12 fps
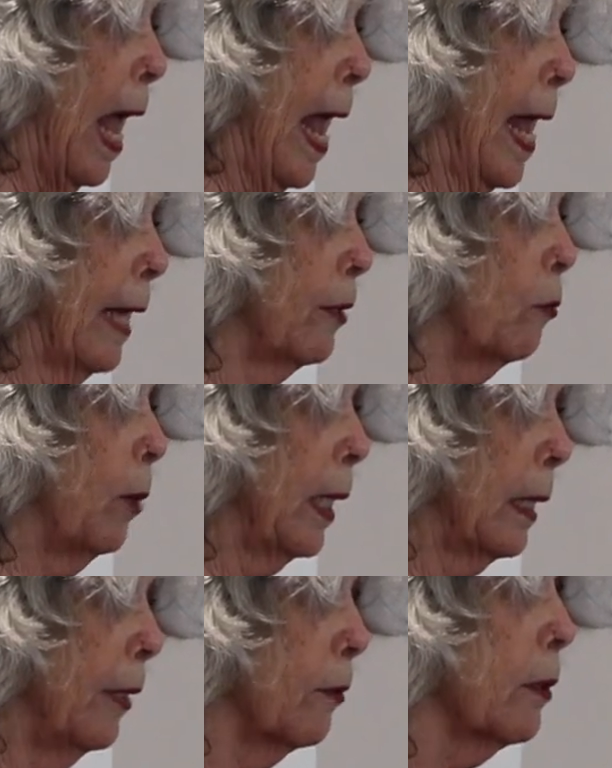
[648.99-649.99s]
And a week
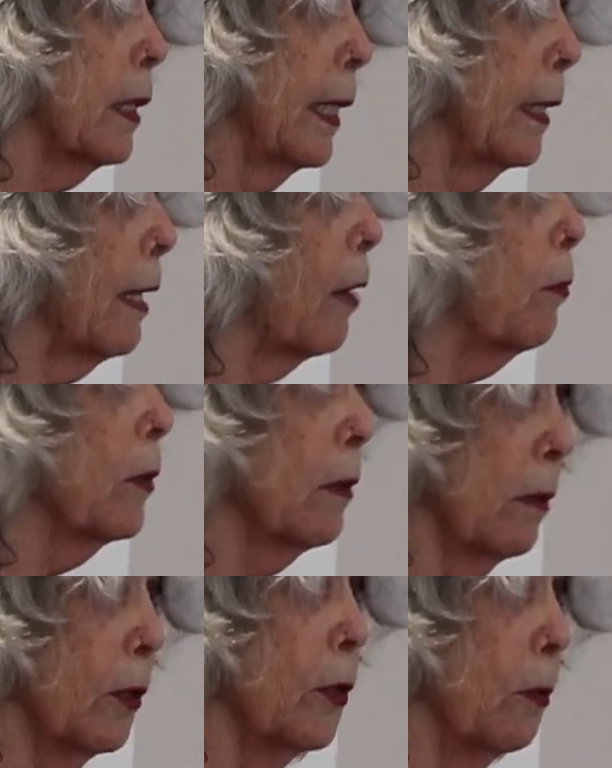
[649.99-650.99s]
later, Glenn and I were
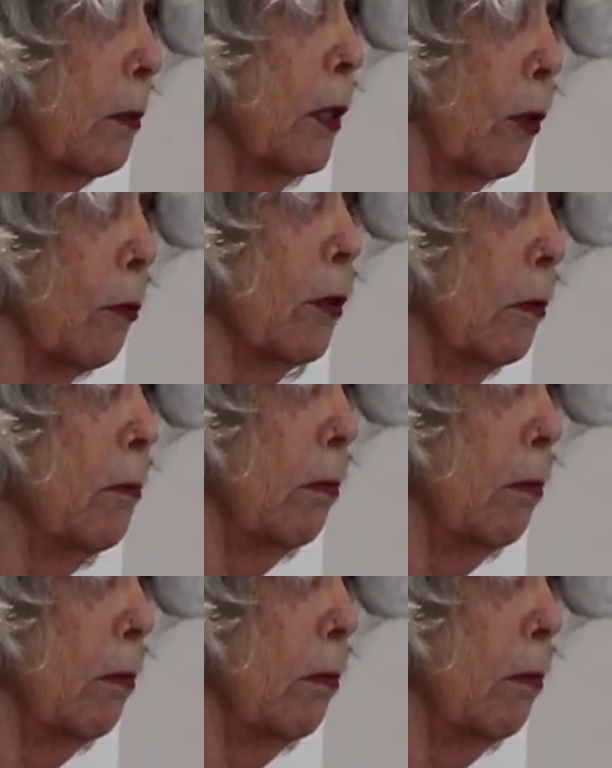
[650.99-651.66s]
going to go to